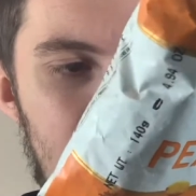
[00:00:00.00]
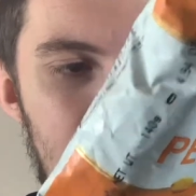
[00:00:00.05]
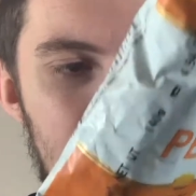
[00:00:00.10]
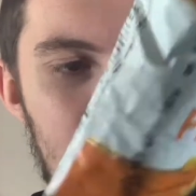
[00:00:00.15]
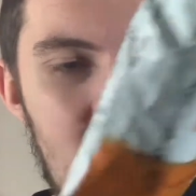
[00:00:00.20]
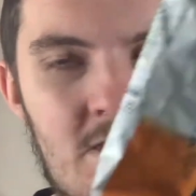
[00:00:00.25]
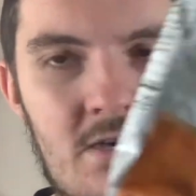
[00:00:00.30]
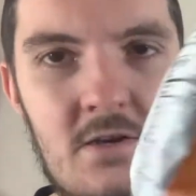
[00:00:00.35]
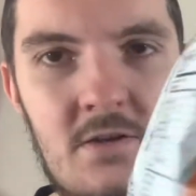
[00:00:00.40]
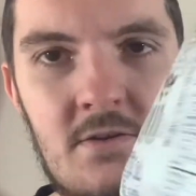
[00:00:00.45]

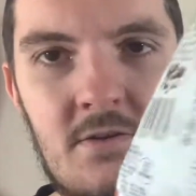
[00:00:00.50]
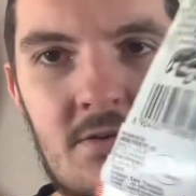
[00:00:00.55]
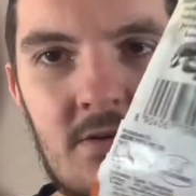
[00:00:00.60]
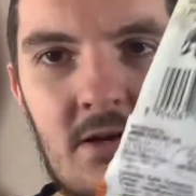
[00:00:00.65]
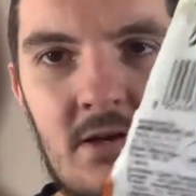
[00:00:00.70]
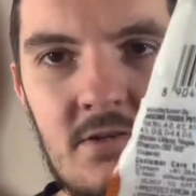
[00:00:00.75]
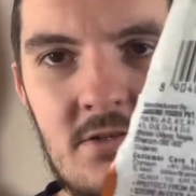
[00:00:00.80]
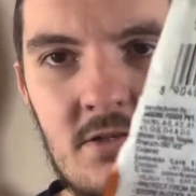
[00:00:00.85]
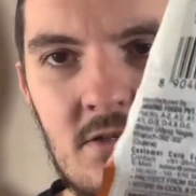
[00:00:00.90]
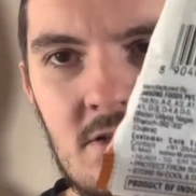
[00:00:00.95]
India
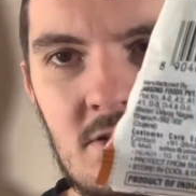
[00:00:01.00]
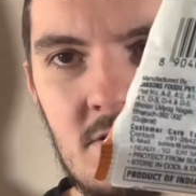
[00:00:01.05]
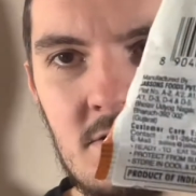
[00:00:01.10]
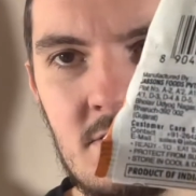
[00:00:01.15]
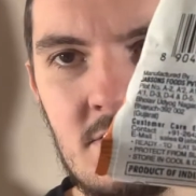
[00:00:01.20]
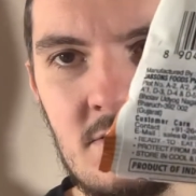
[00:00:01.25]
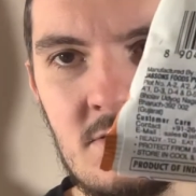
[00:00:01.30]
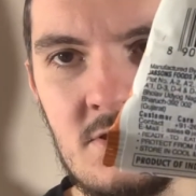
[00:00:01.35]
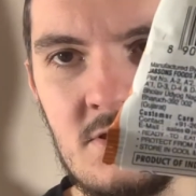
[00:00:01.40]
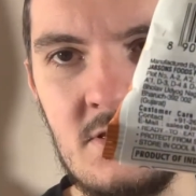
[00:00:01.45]
has a little
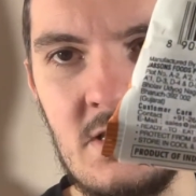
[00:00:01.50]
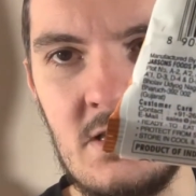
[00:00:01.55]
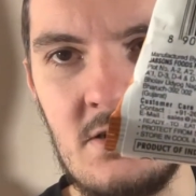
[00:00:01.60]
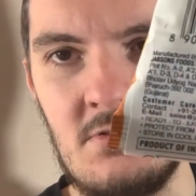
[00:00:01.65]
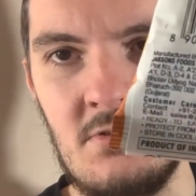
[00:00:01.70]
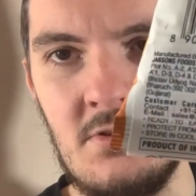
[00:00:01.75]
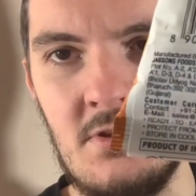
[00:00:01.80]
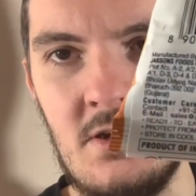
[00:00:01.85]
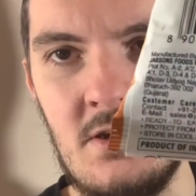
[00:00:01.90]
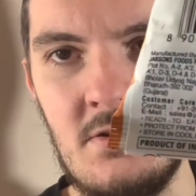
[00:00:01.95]
sticker
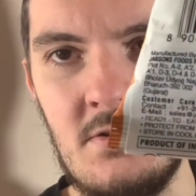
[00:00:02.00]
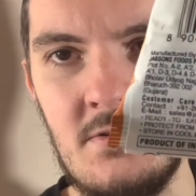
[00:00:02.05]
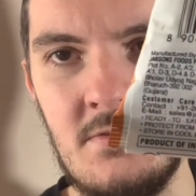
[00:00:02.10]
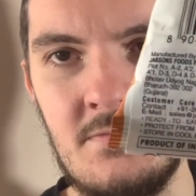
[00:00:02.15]
on there